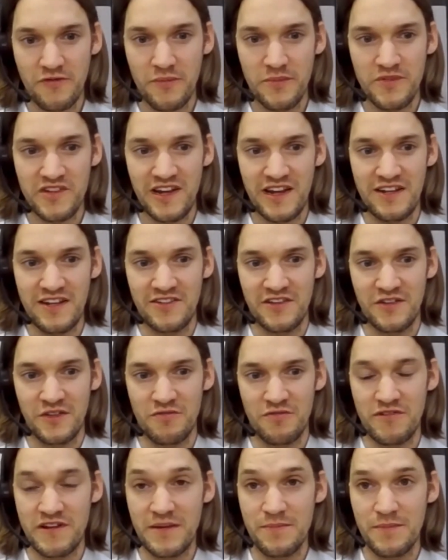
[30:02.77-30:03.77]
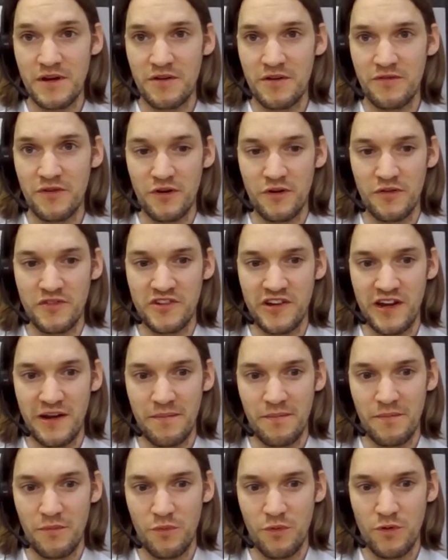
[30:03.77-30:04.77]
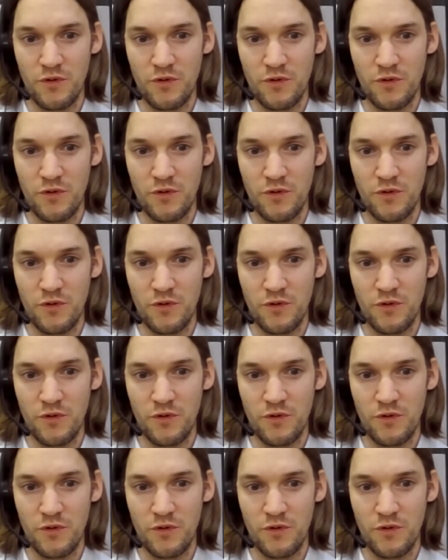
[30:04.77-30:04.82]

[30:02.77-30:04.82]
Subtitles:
from changing the remit of Ofgem,